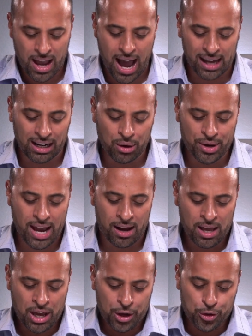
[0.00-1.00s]
Hallelujah.
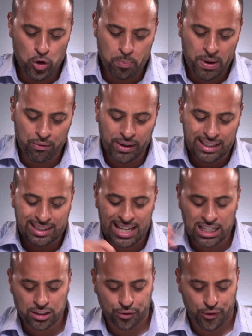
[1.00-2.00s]
You've been
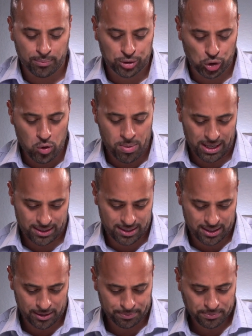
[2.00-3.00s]
redeemed from tumors.